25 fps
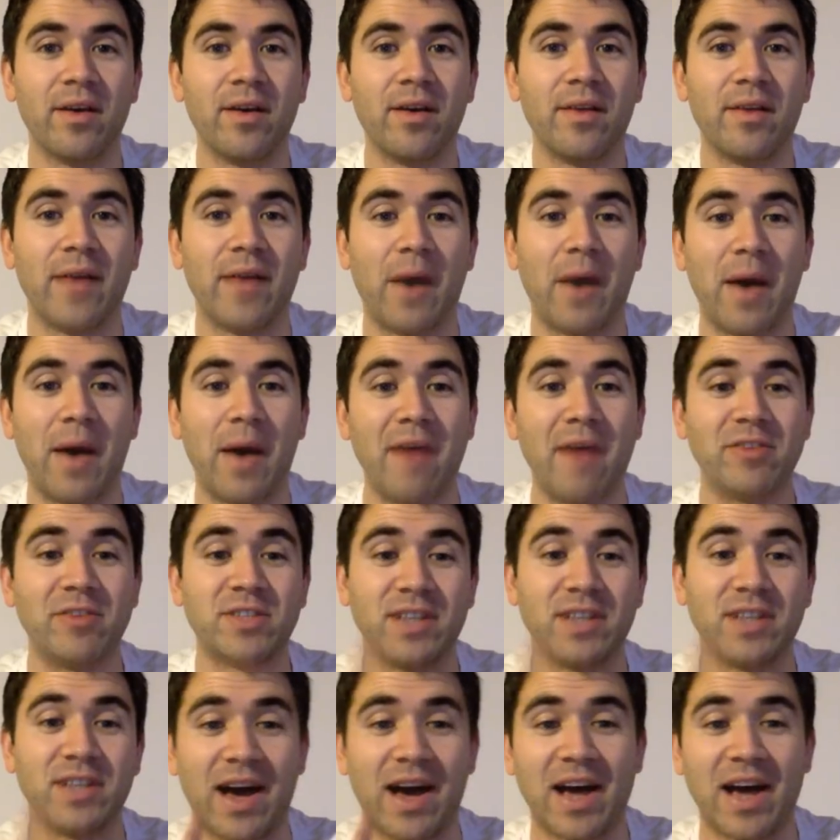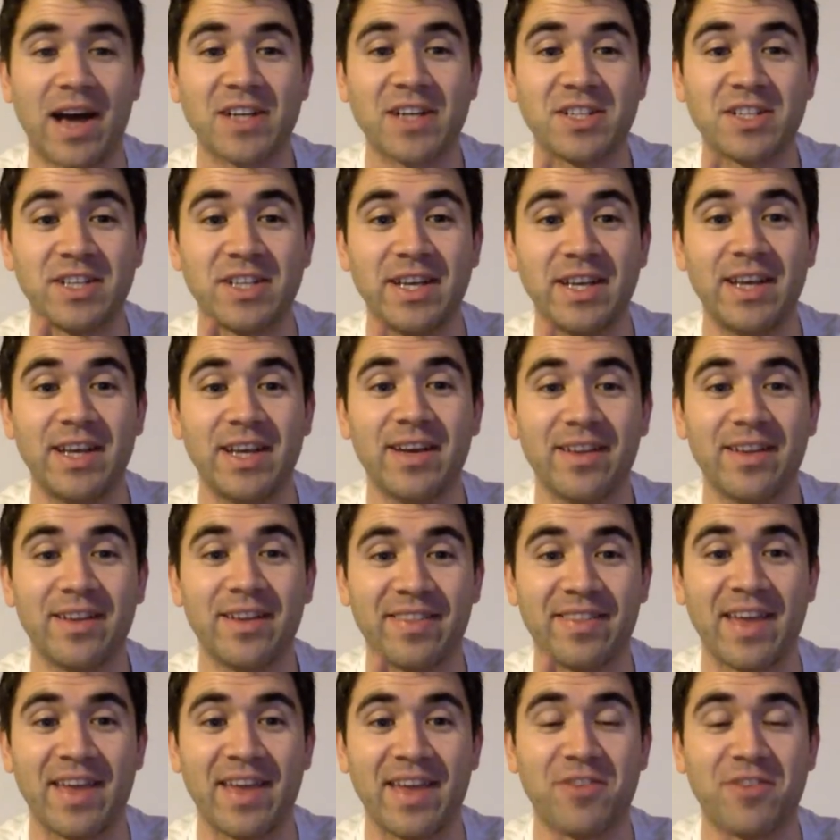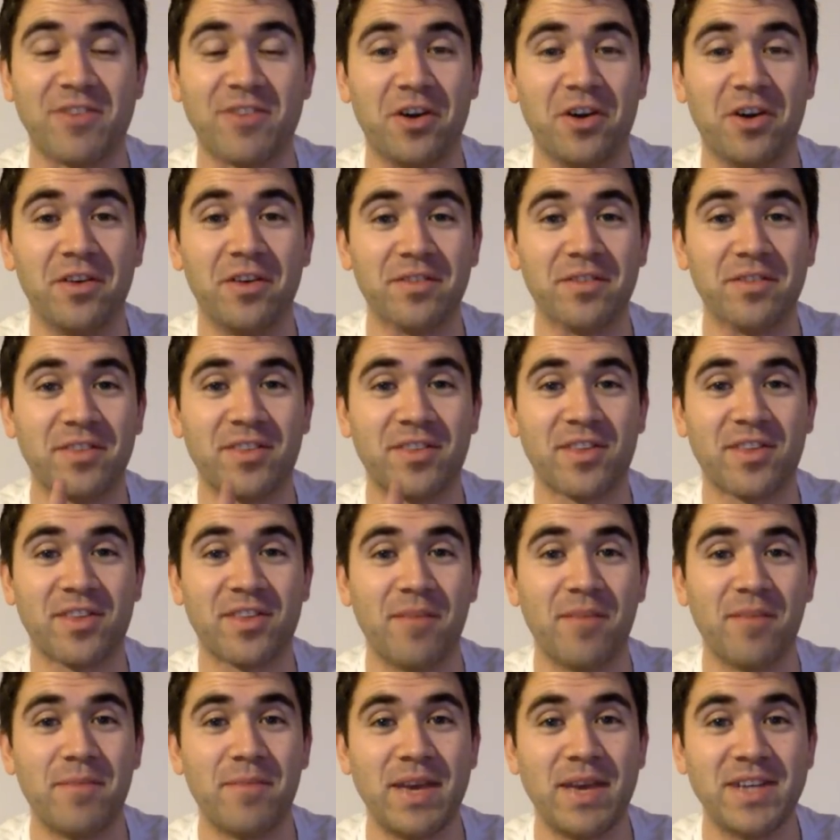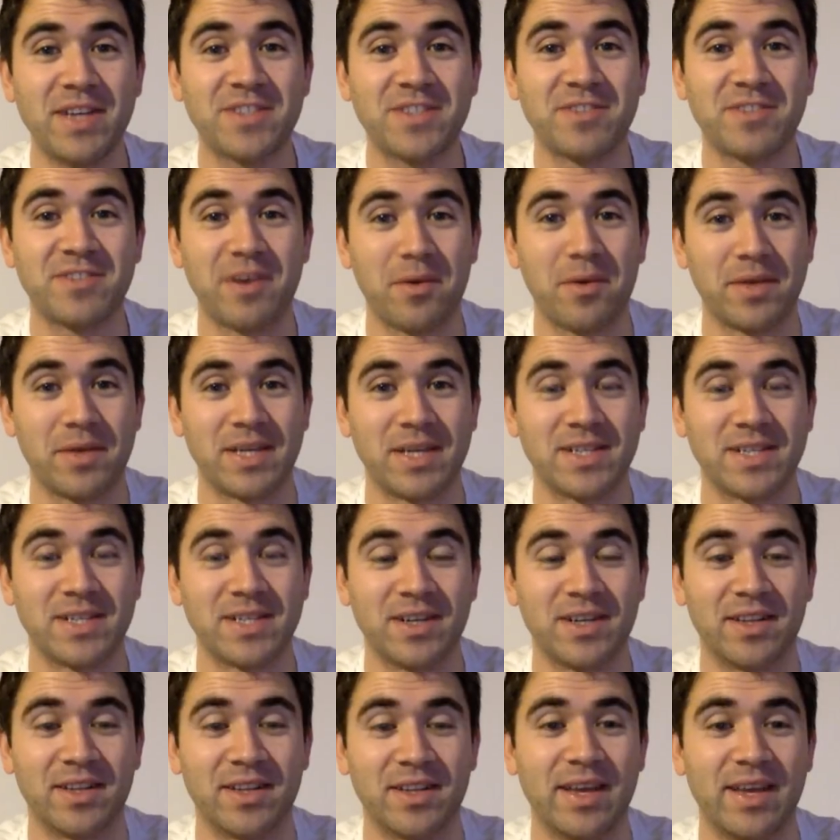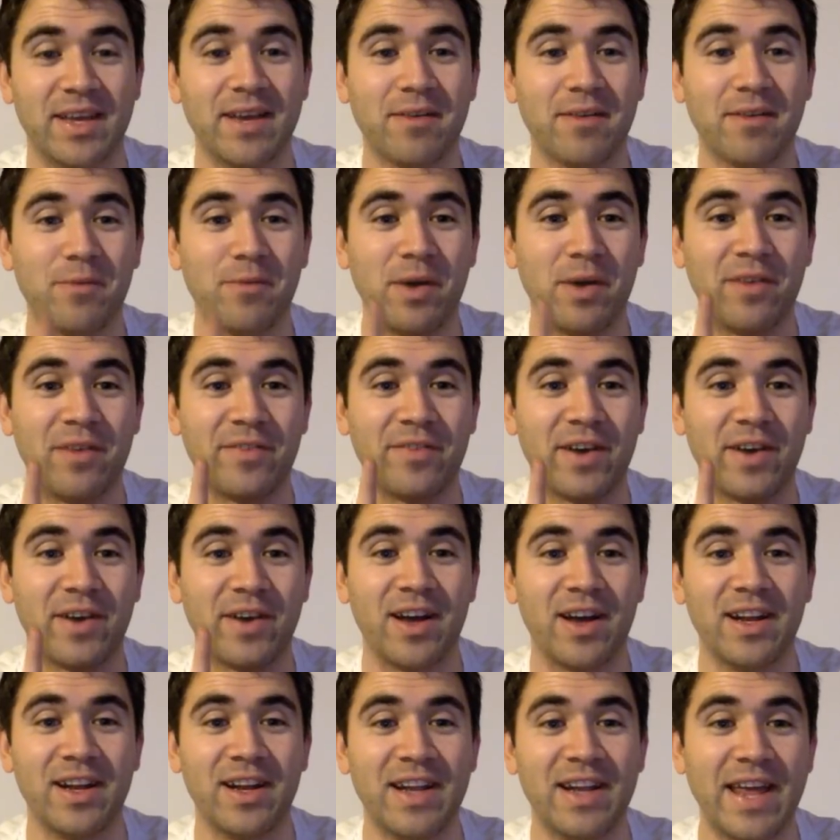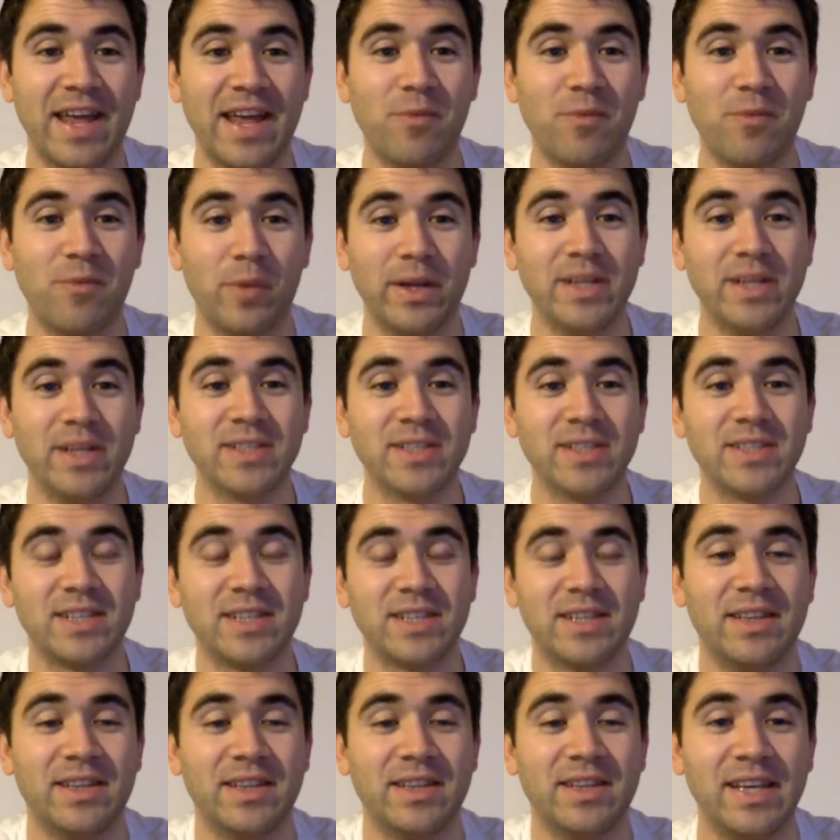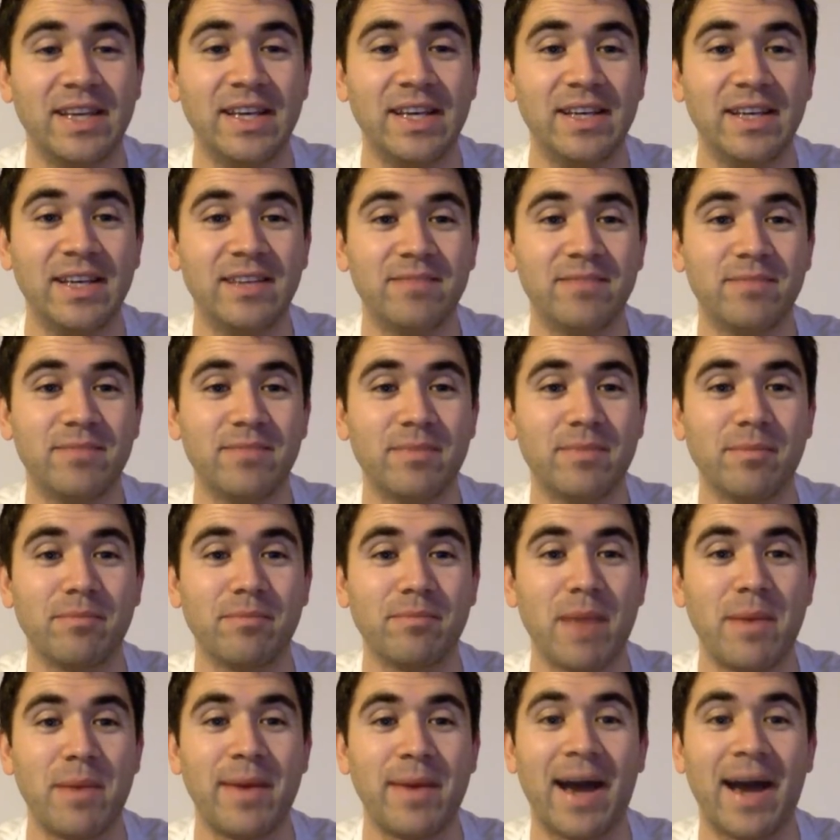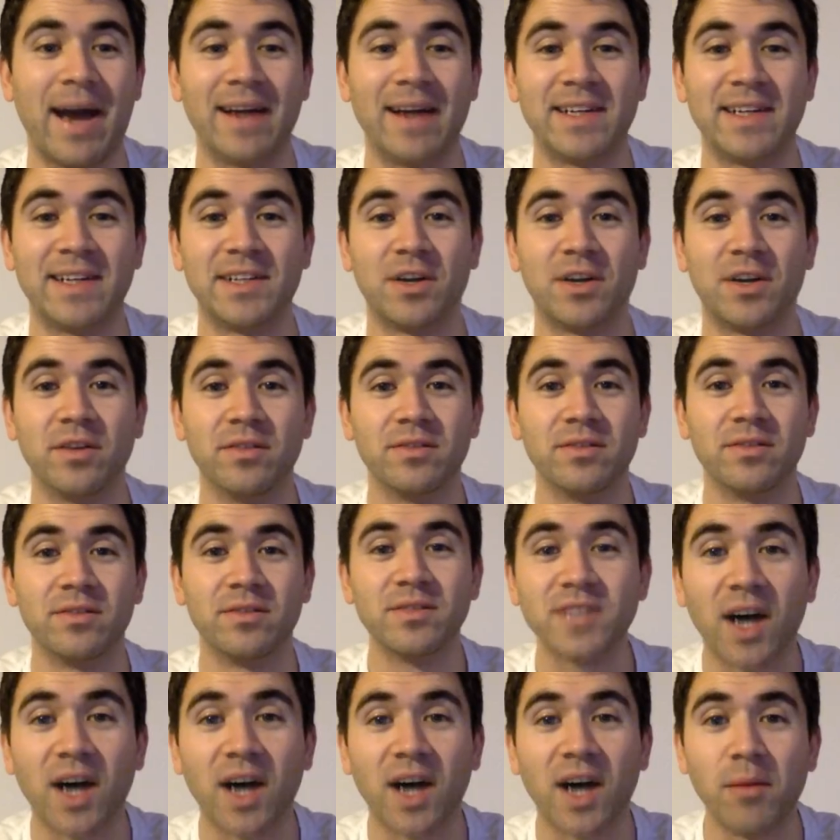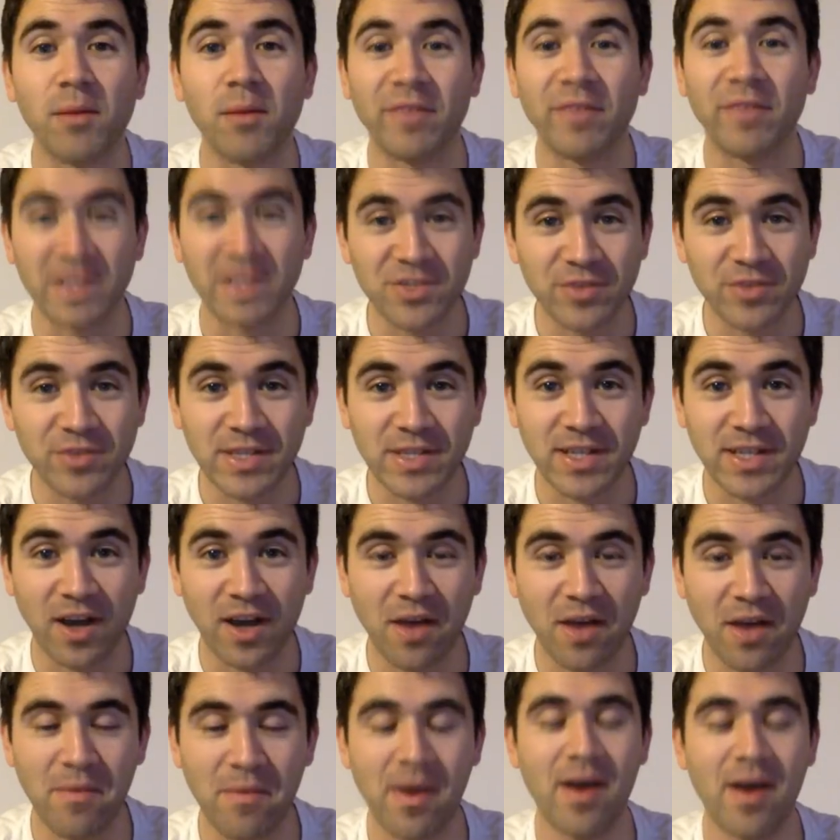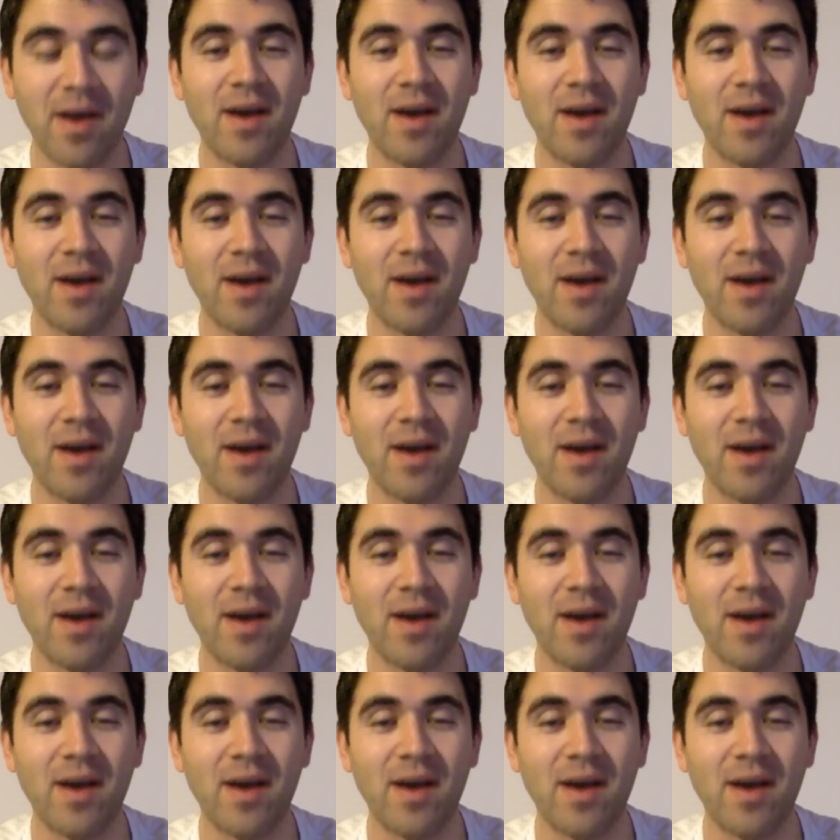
Now, Everton actually, they've got some history with this kind of thing, with late winners in the maybe added on time of injury time.